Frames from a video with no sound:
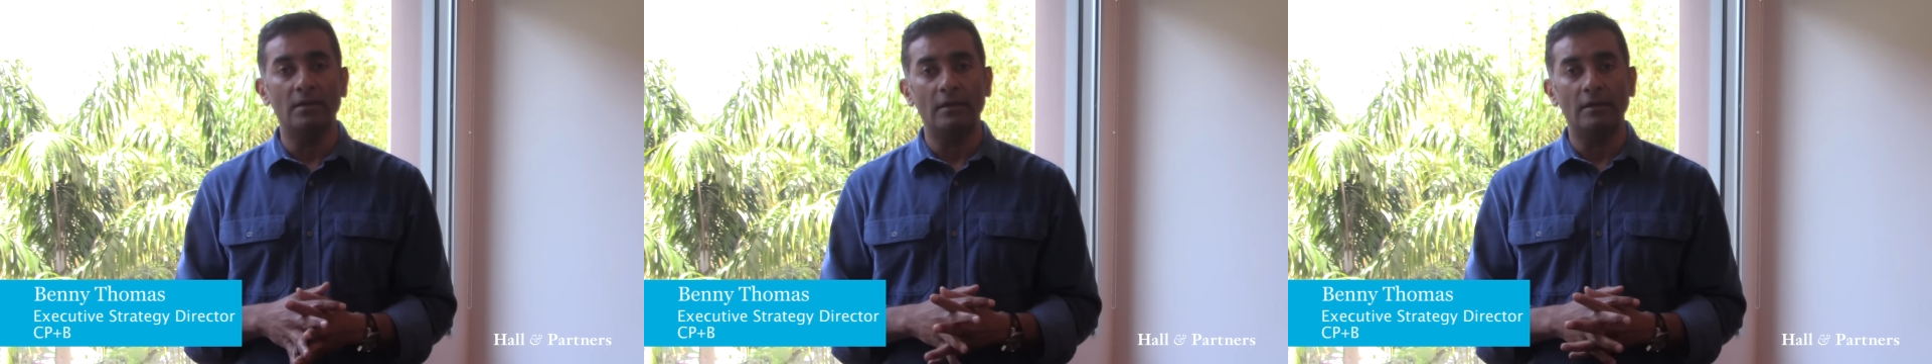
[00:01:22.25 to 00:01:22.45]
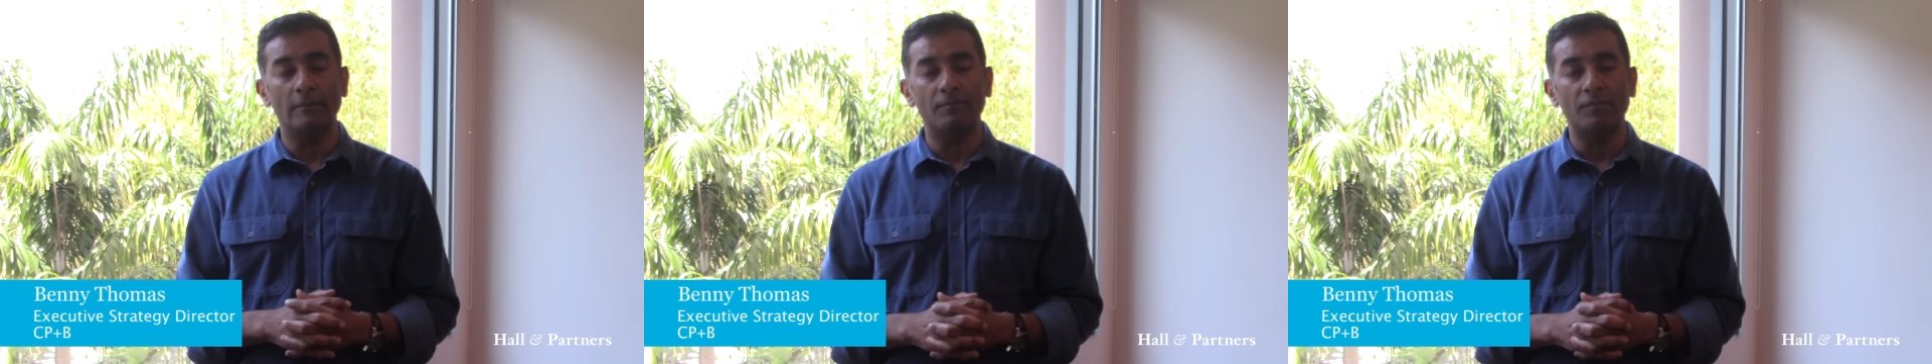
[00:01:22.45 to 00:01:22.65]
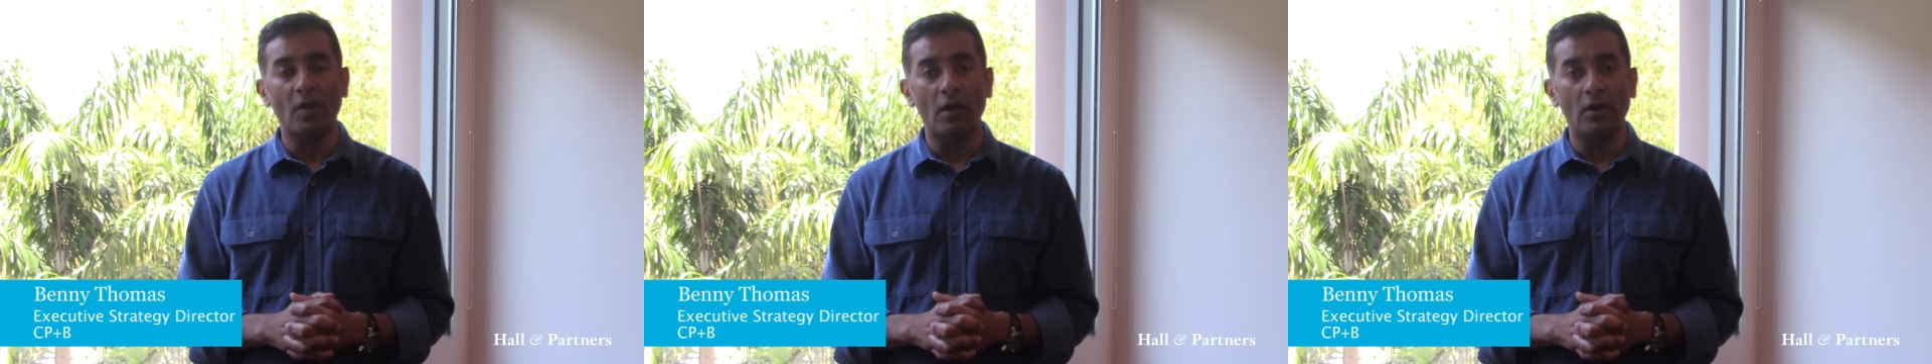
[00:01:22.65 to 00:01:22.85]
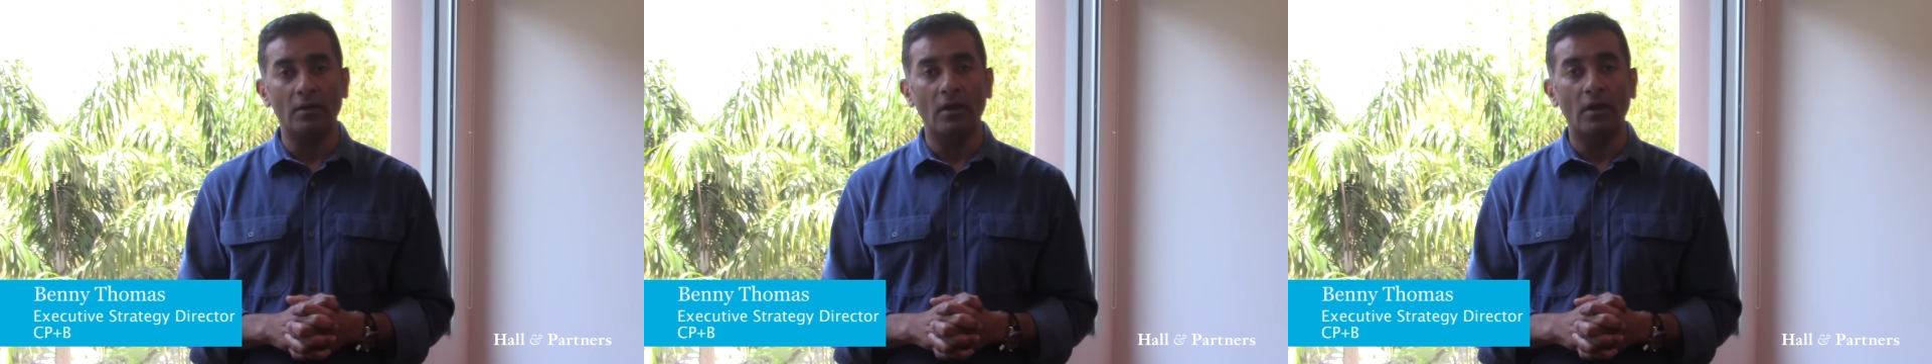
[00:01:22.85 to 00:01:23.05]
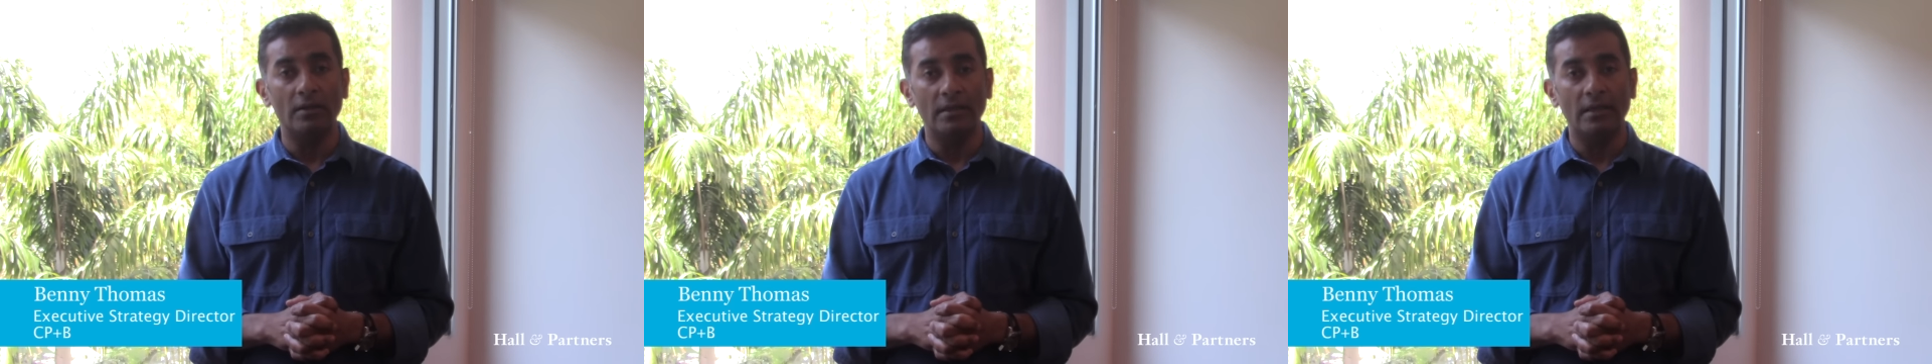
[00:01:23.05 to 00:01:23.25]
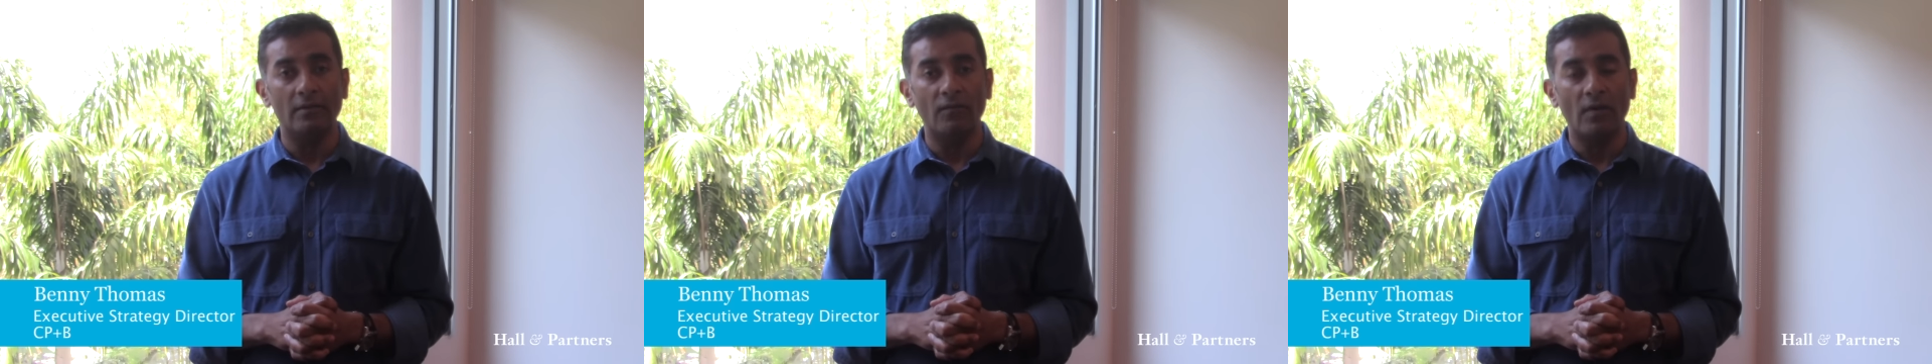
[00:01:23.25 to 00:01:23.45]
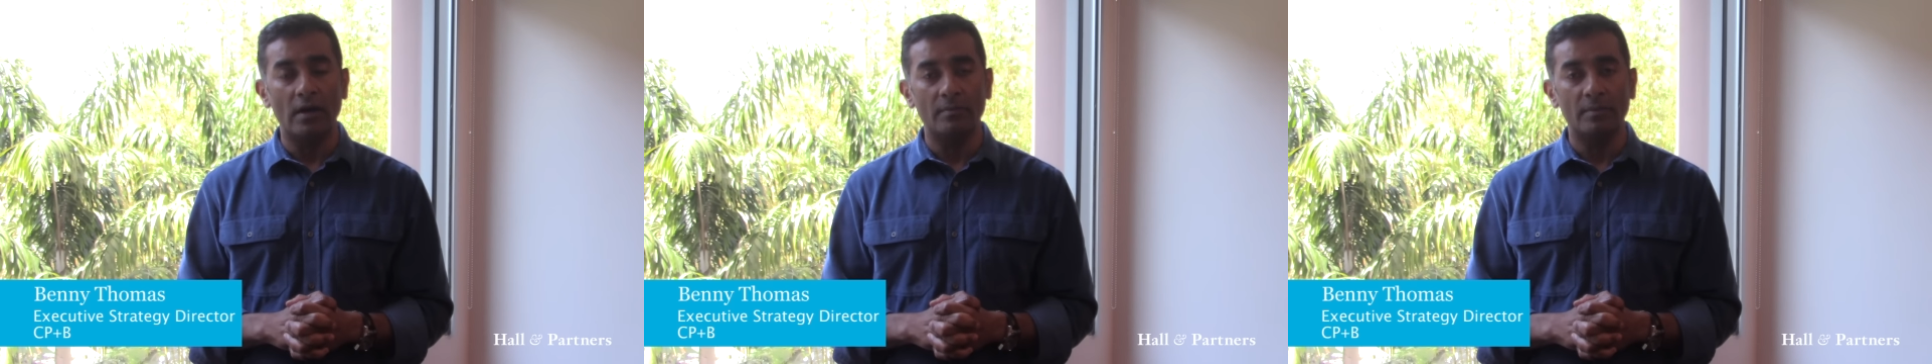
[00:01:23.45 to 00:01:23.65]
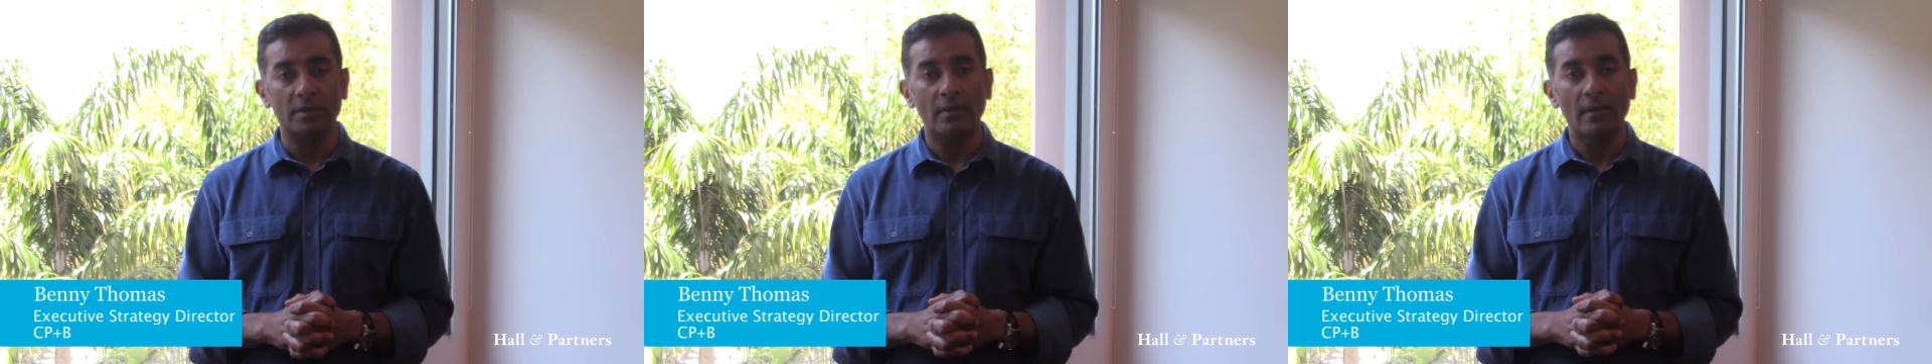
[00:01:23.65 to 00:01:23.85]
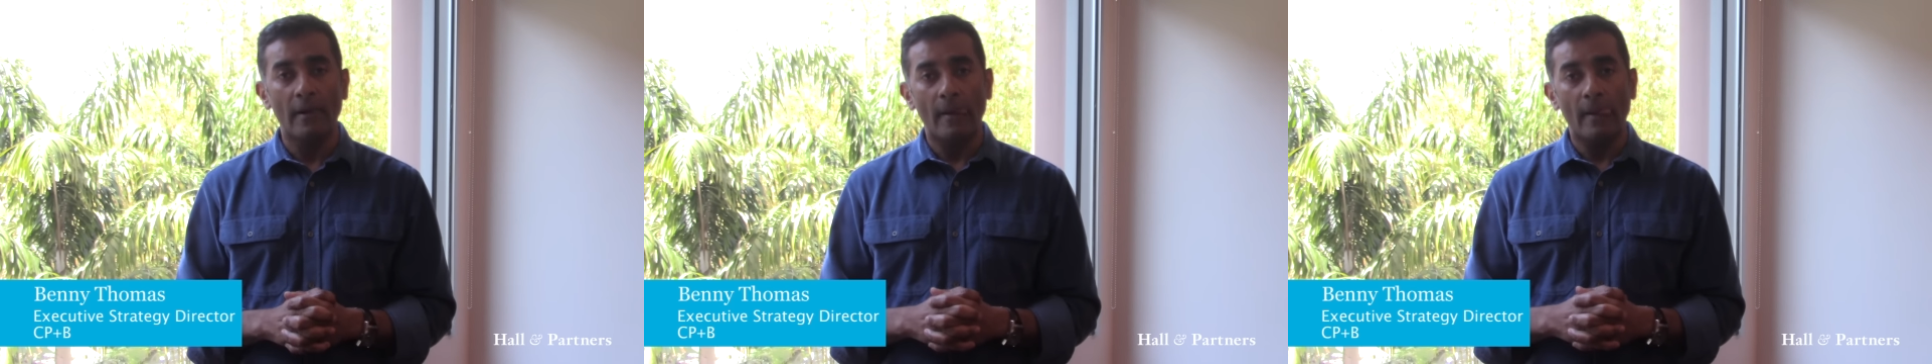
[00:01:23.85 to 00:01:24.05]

on the environment?